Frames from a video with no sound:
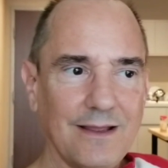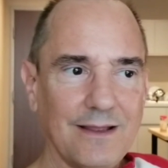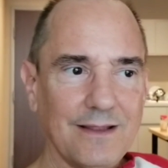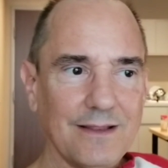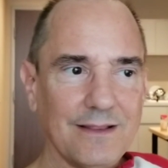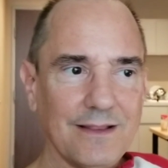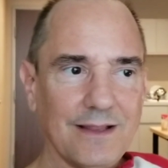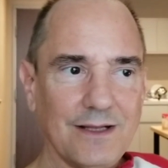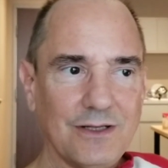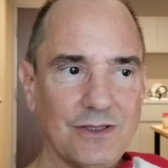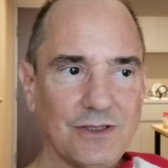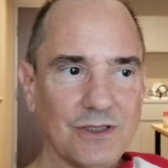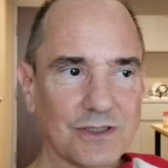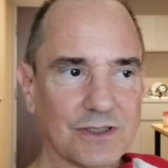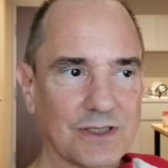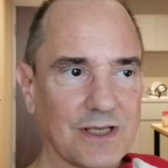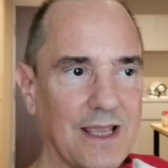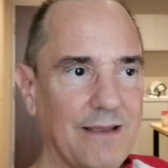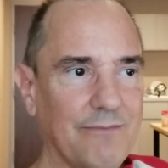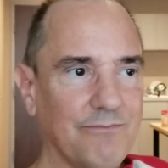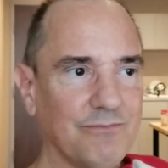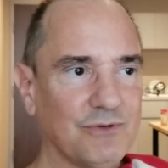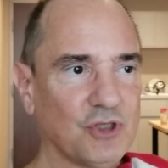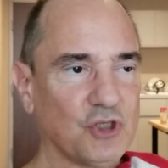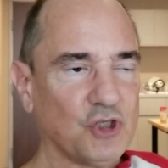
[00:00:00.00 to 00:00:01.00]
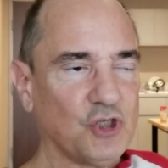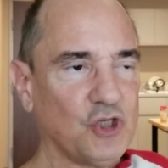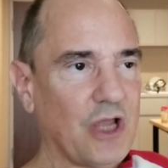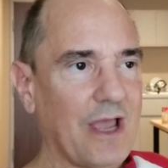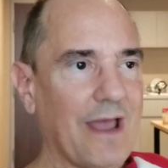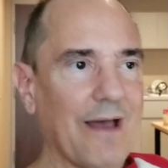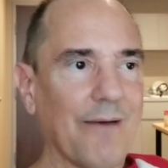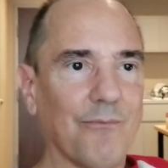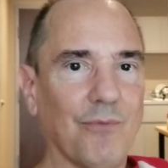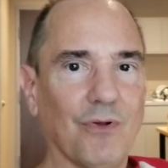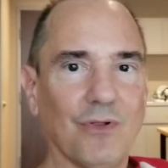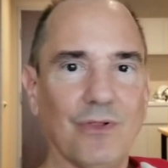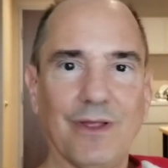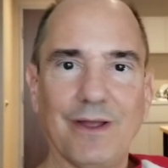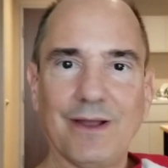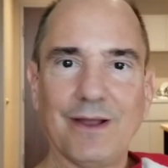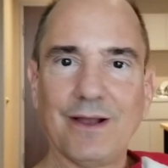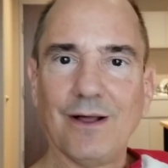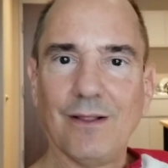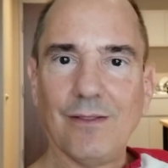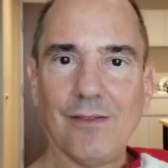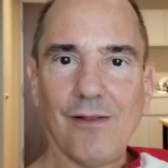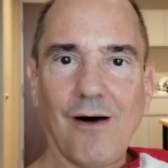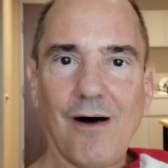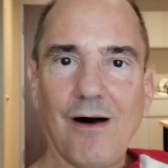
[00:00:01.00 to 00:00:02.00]
they just keep shambling
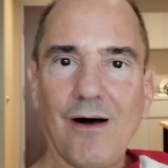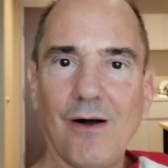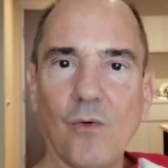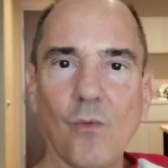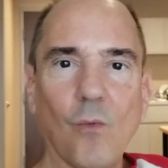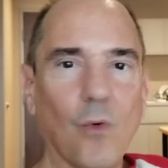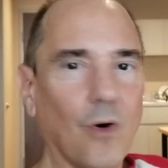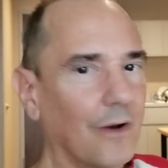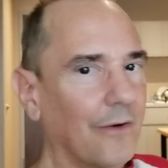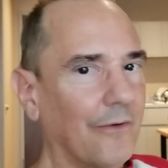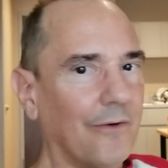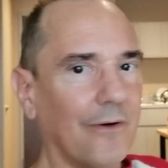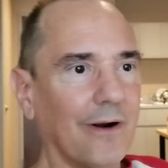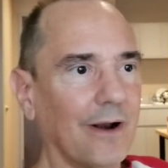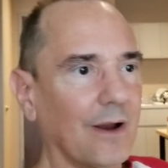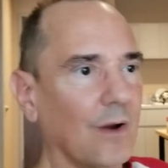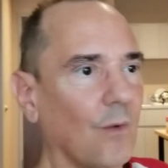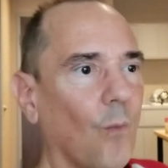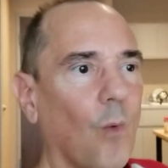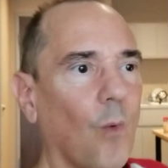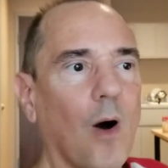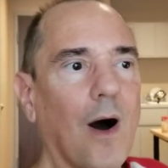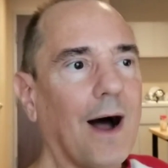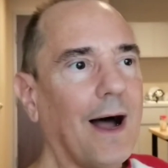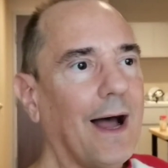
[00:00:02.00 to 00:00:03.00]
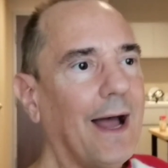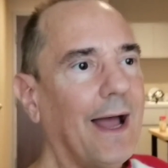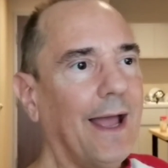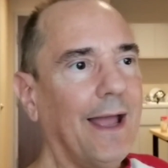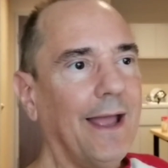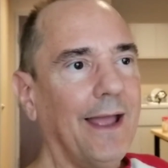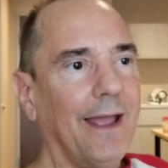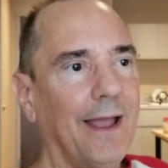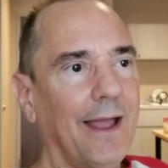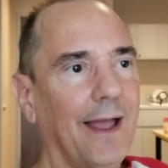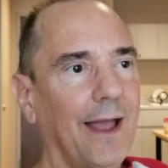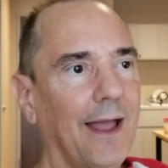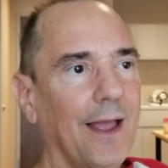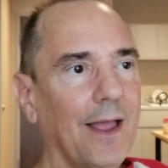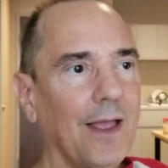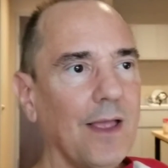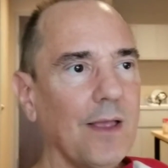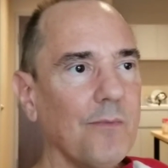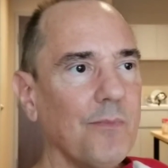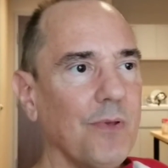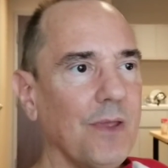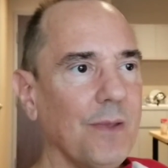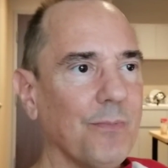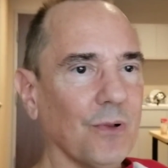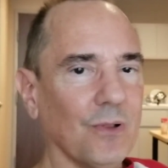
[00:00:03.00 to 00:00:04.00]
along, wondering why
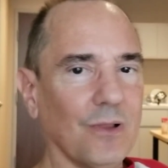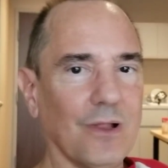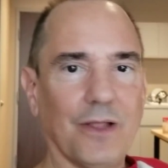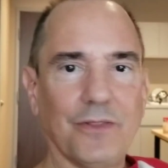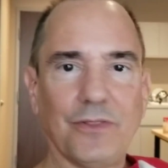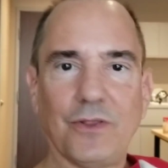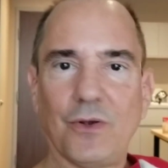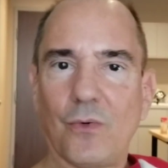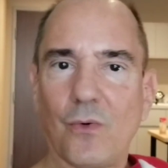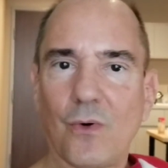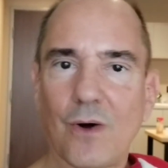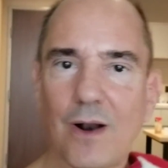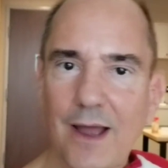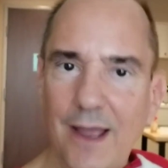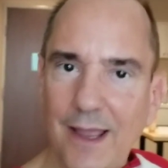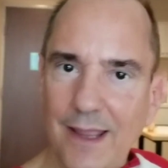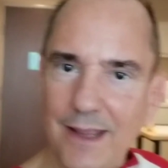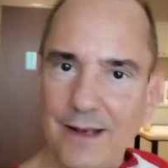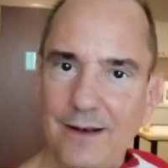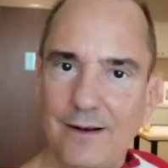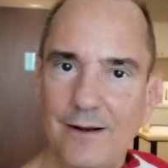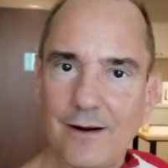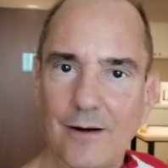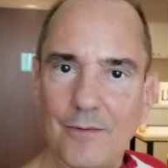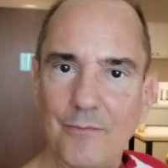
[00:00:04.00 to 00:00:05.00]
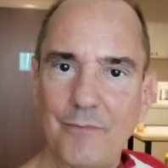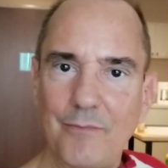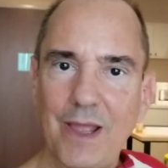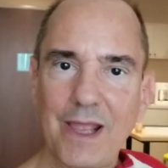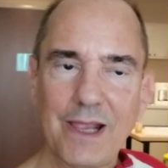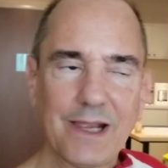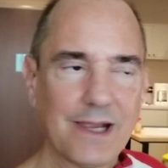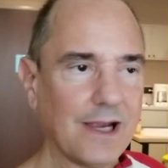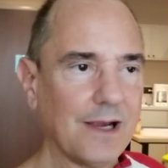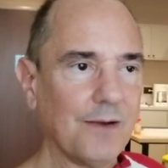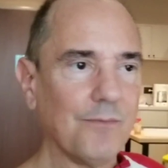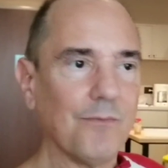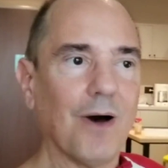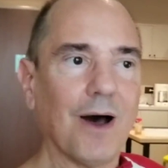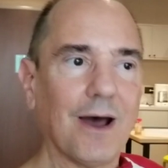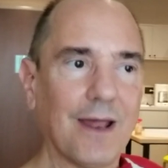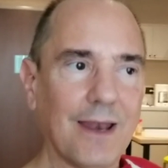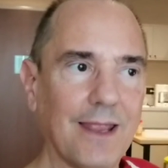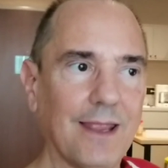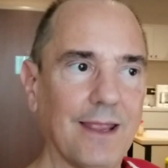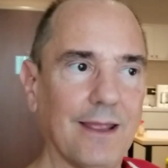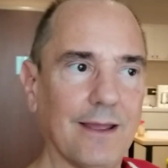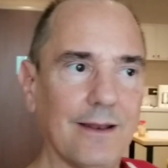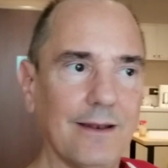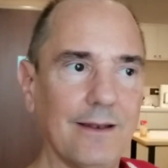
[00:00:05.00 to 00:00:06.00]
people on the right are making
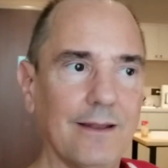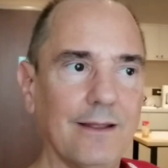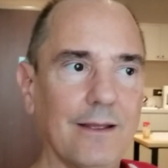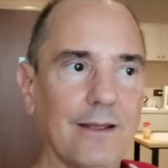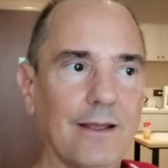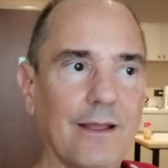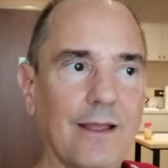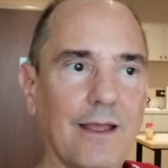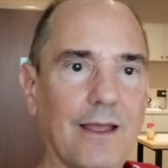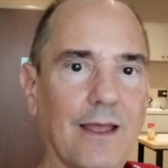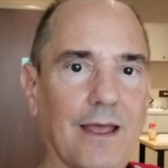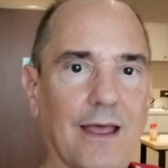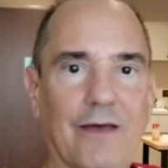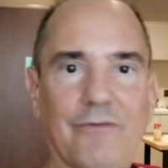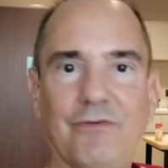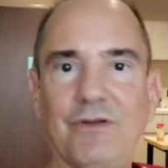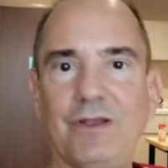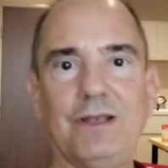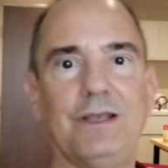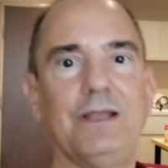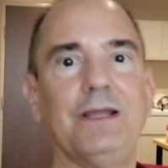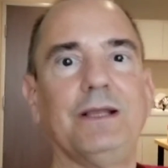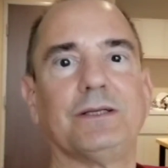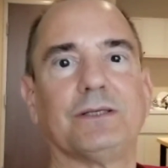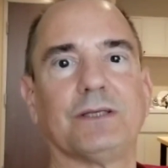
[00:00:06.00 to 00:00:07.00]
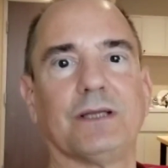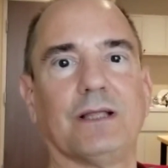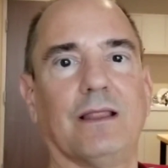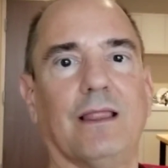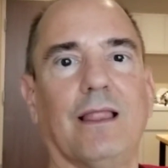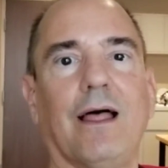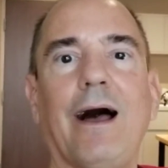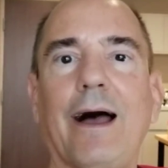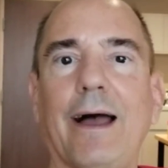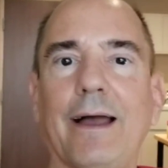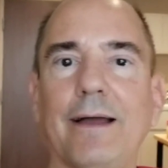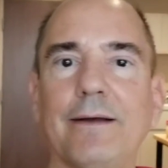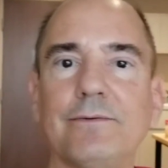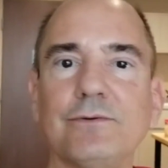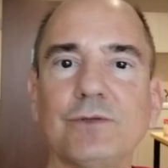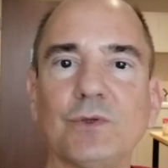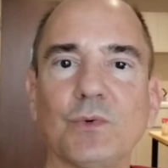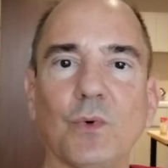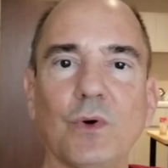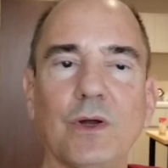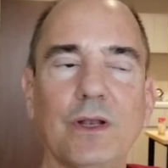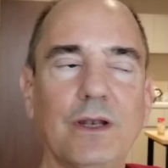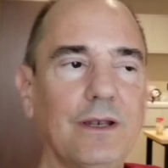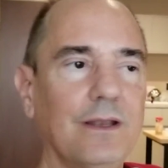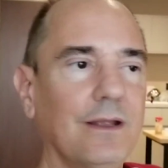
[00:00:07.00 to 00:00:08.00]
money and having decent lives
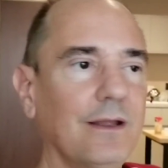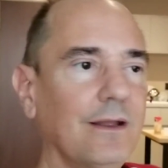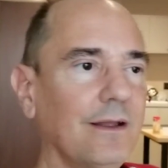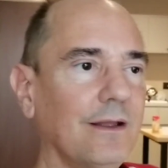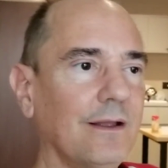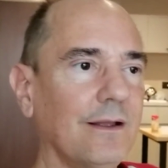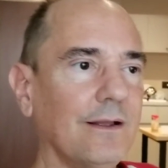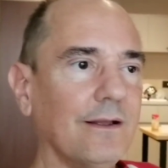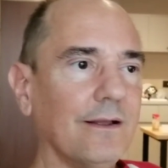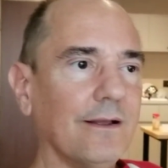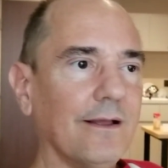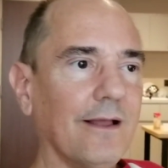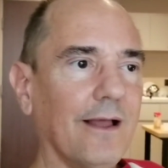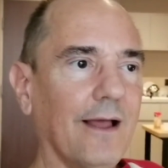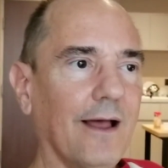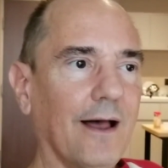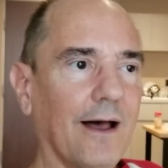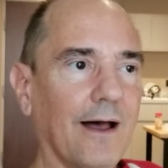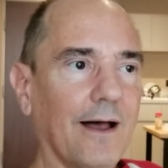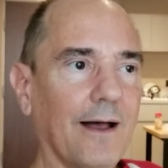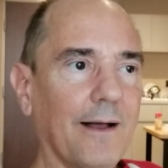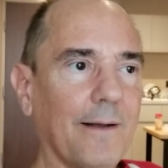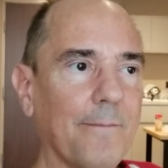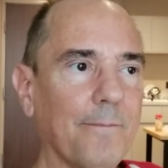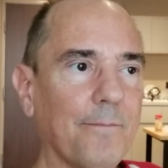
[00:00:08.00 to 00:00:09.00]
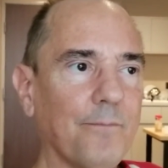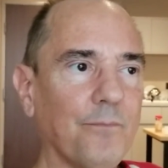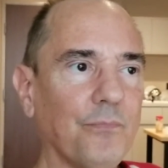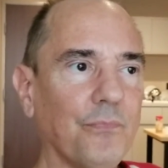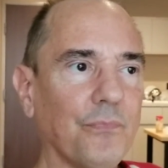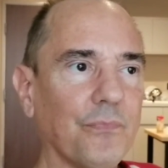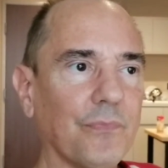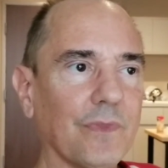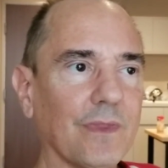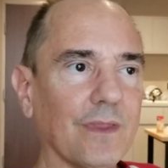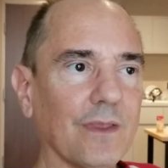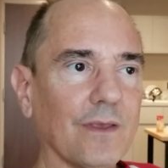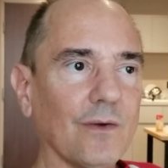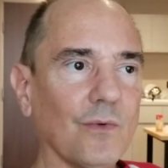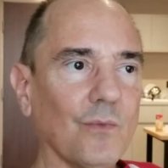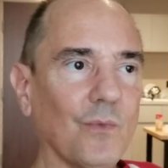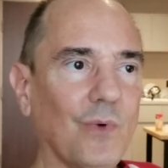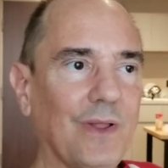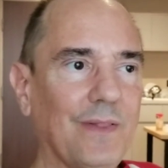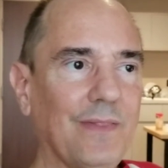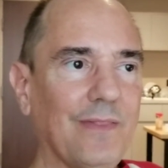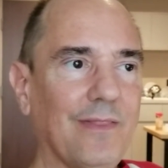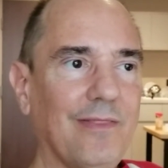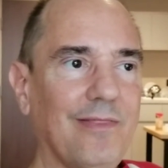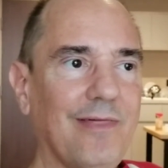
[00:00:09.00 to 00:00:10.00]
when, um,
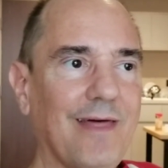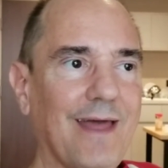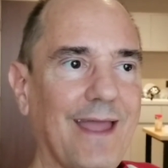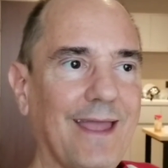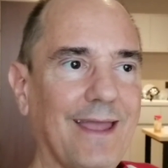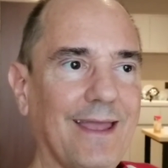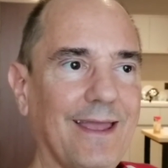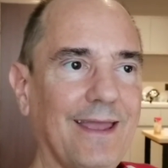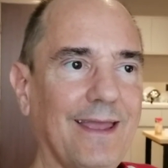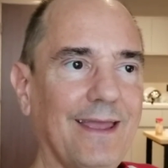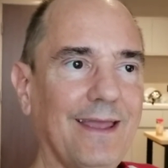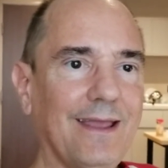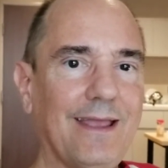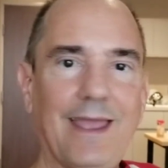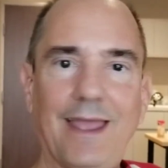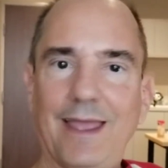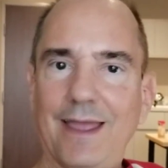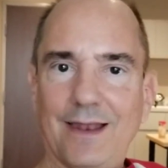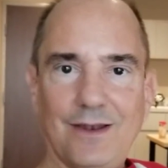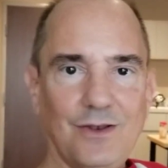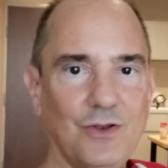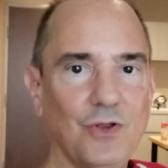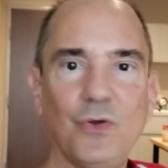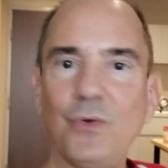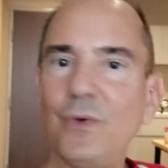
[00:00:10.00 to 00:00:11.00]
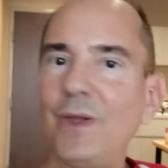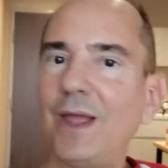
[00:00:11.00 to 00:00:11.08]
when they can't do